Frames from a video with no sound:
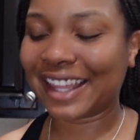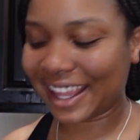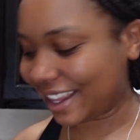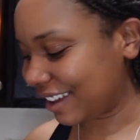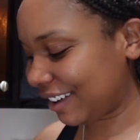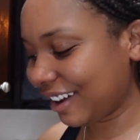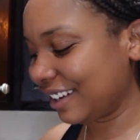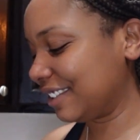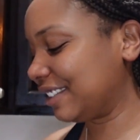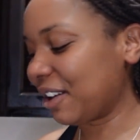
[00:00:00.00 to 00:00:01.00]
Like,
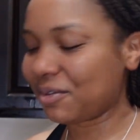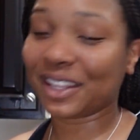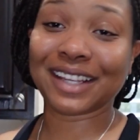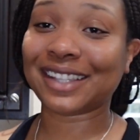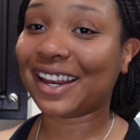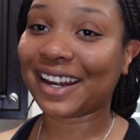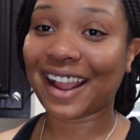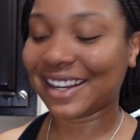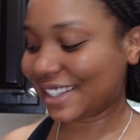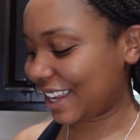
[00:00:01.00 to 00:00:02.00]
oh, I'm really excited,
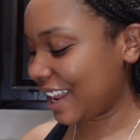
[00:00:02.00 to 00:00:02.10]
guys.